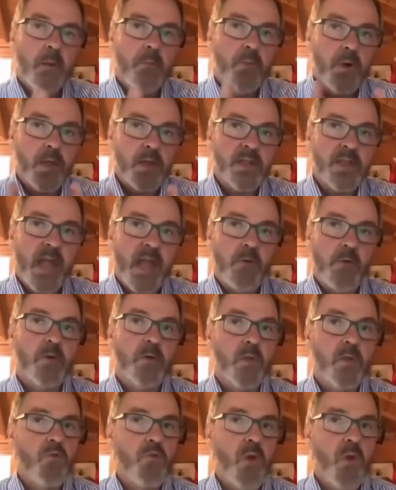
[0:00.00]
But it's now on
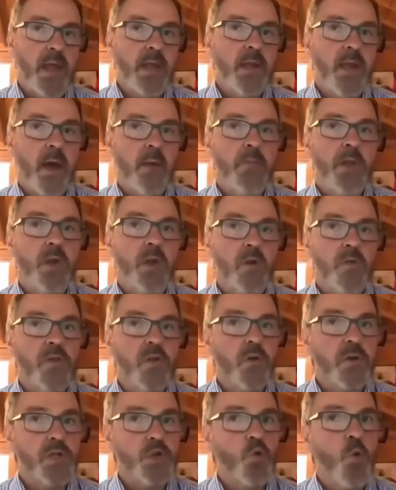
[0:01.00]
the radar because there
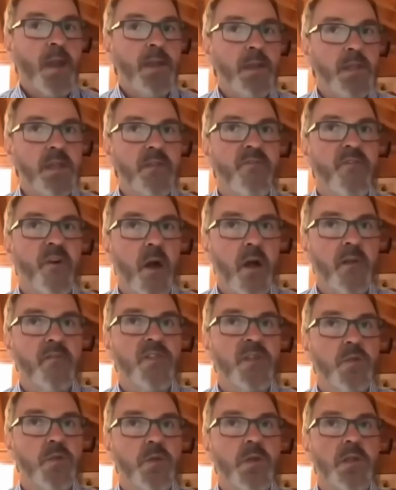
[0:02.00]
are 25
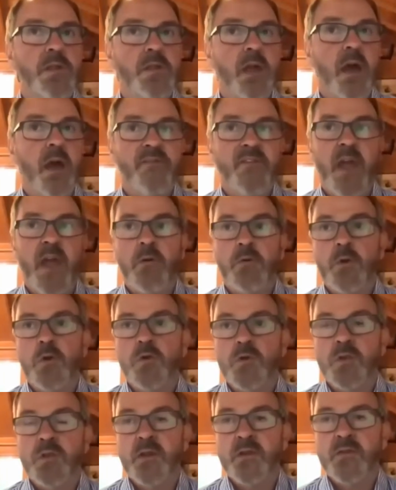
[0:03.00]
studies that have now looked